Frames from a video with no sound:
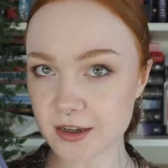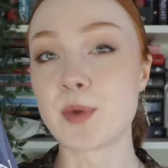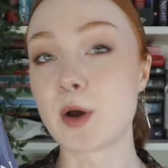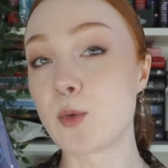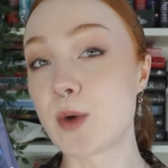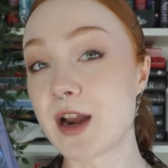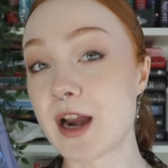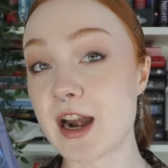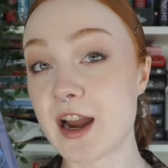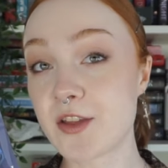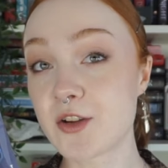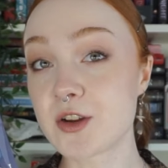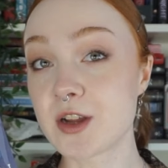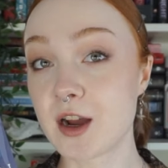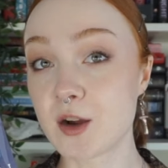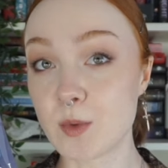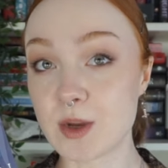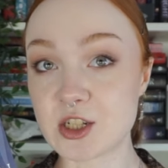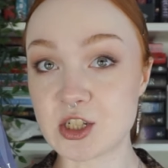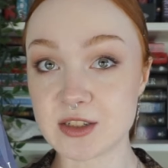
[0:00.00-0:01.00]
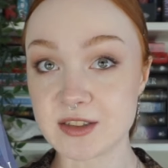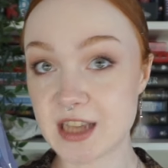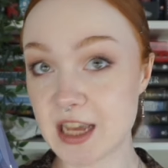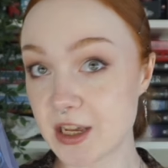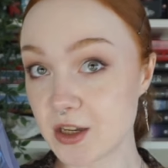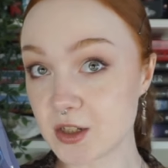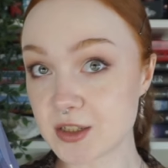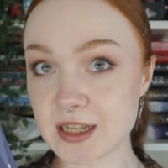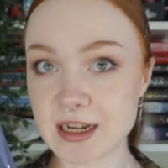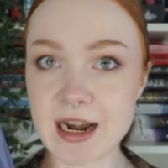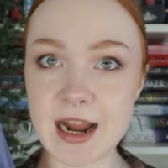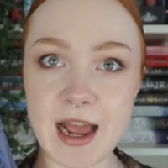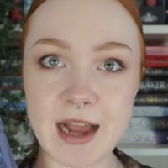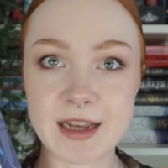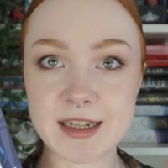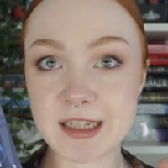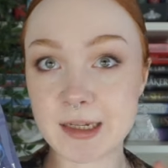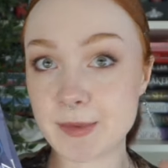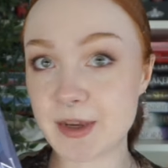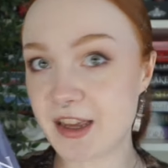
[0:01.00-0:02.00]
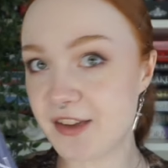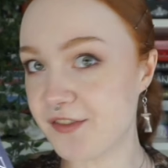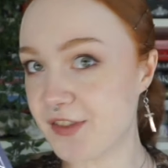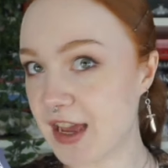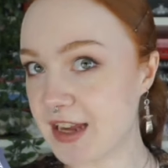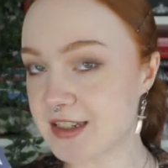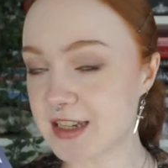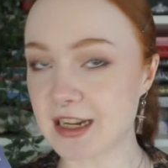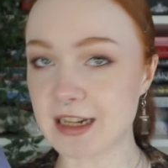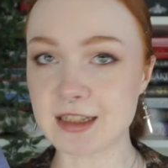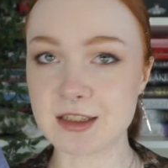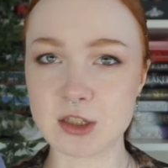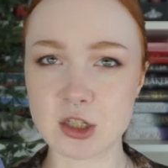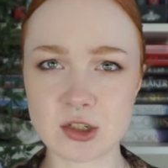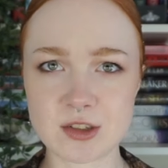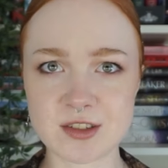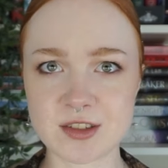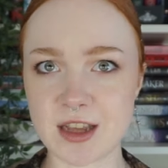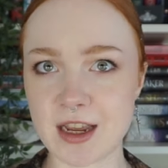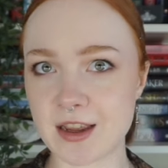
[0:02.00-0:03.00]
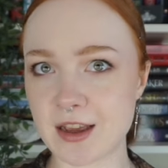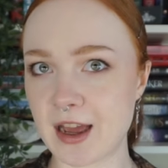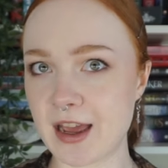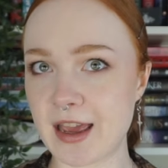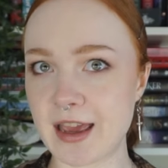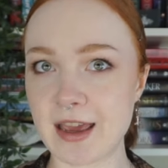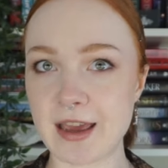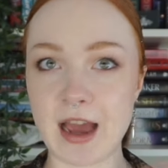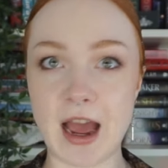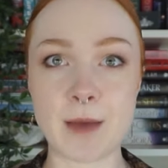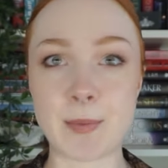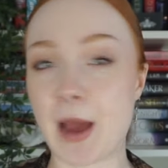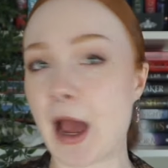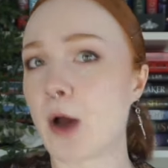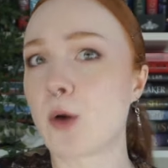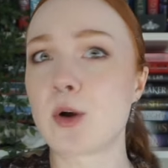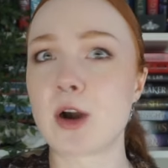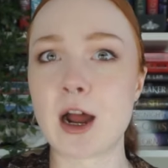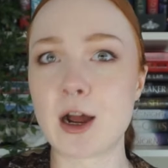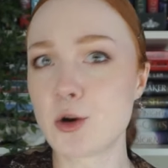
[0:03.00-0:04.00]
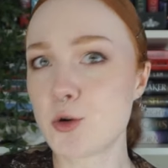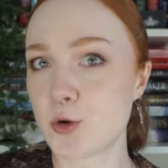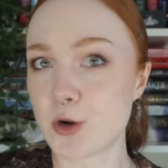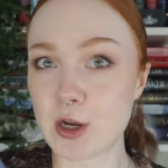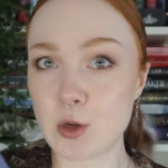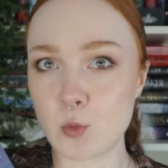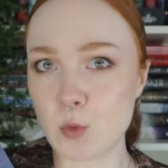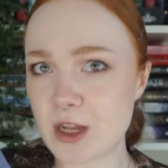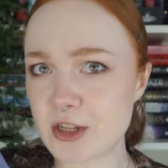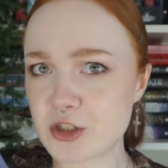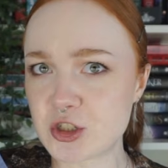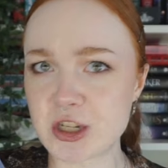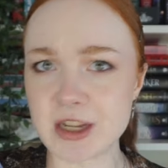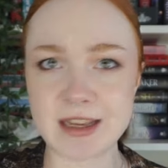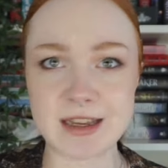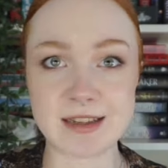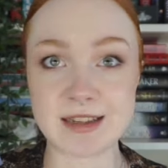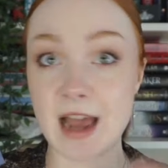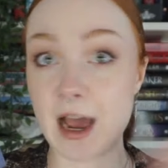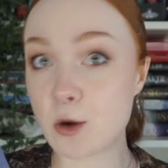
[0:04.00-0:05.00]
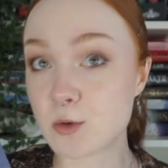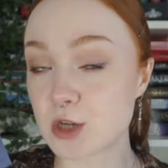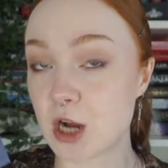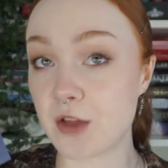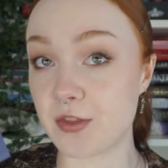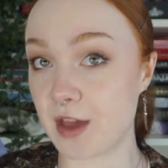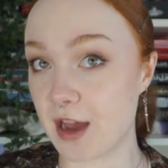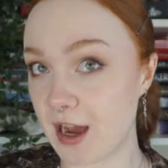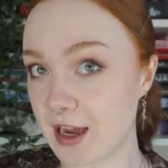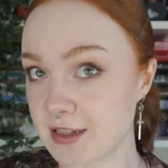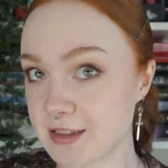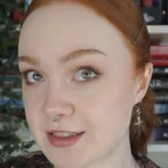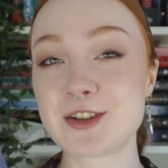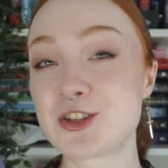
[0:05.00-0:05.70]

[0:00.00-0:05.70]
But when another young witch is killed at an academic event and it looks like a power-hungry witch is out on the hunt,